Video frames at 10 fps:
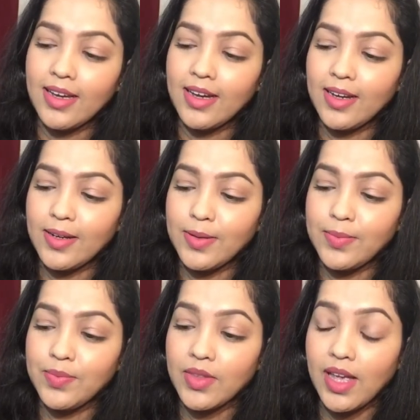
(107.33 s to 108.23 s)

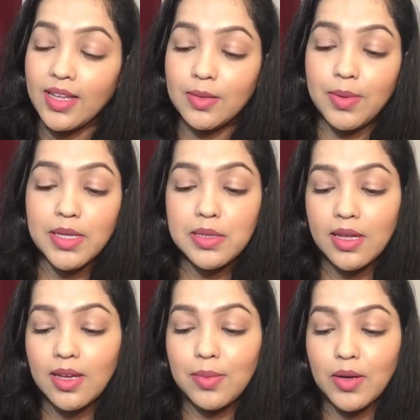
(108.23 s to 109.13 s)
And the best
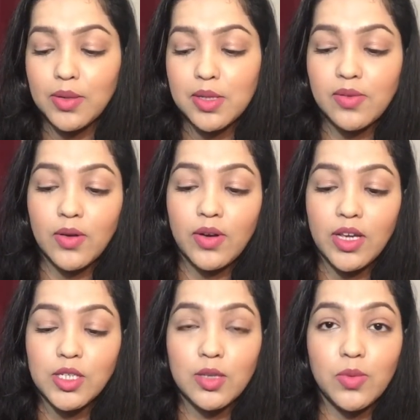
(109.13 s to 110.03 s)
thing about this
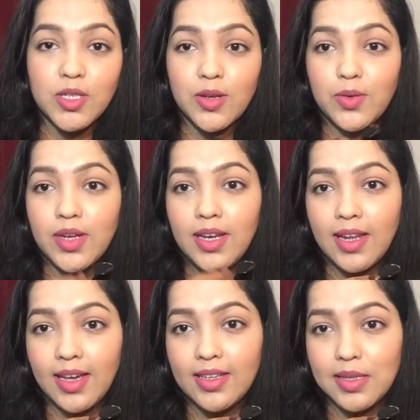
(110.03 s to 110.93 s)
foundation which I really
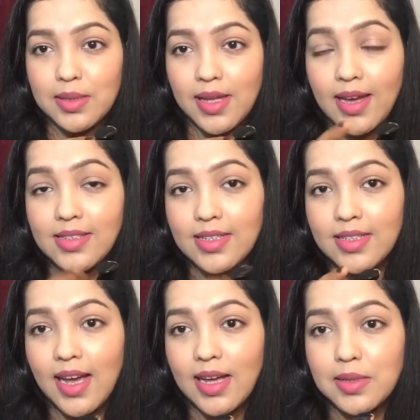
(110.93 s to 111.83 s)
like is that it
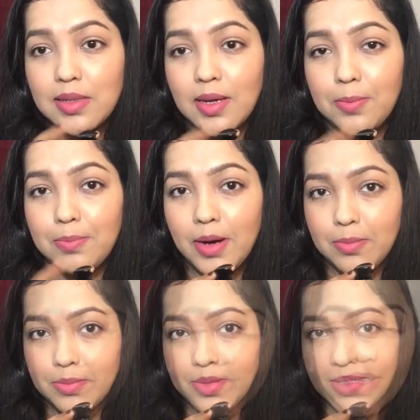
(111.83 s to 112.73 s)
has a
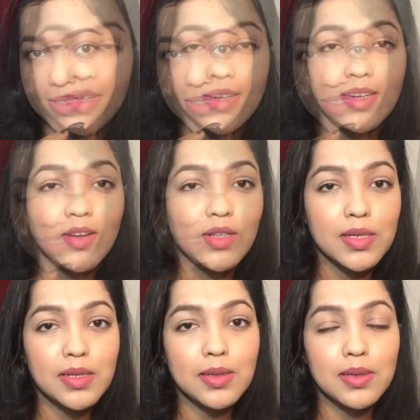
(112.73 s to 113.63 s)
pump. Now
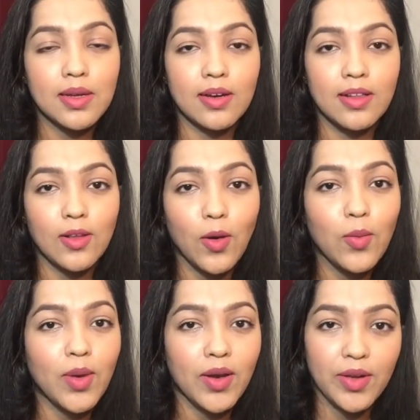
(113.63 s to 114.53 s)
this is a long
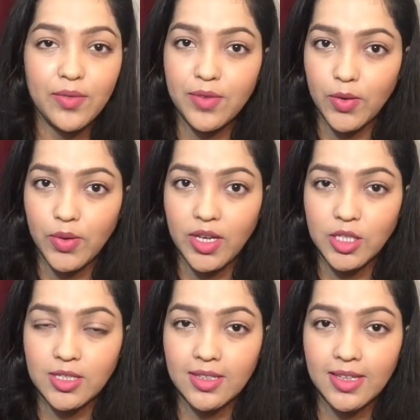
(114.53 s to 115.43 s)
wearing
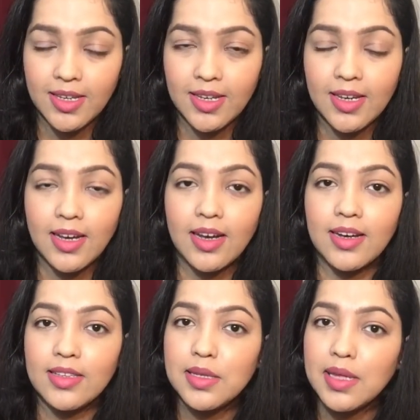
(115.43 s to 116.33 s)
foundation.
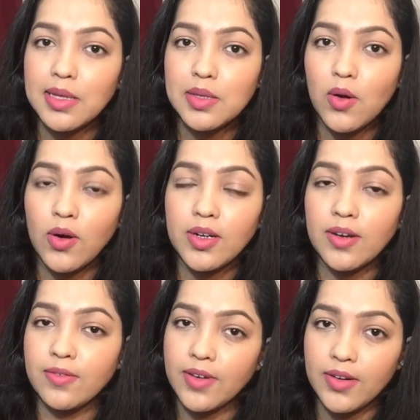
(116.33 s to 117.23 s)
This has got a
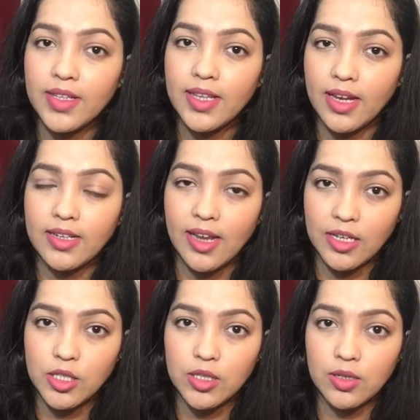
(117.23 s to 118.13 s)
very thick
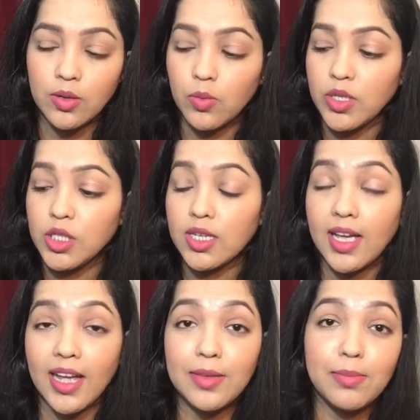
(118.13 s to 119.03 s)
texture which
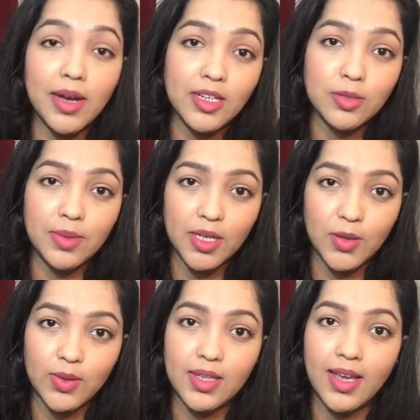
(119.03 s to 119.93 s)
might make
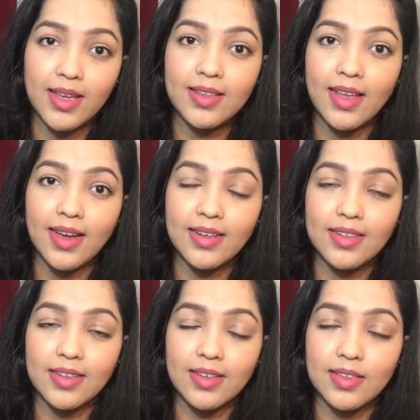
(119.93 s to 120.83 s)
you think that
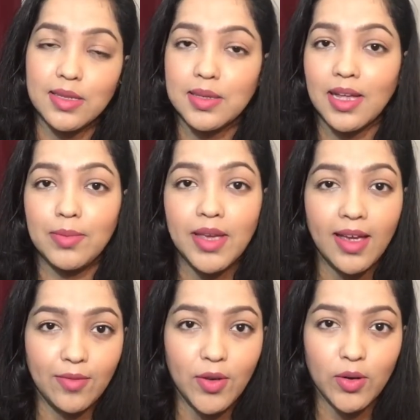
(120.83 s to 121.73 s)
this can be
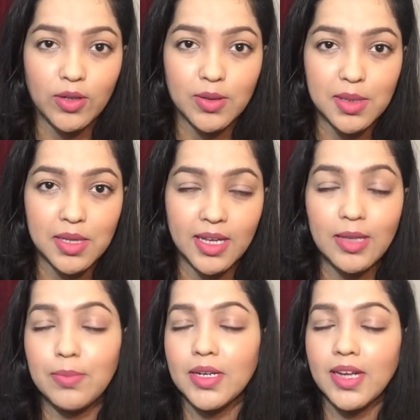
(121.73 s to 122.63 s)
heavy on your skin, but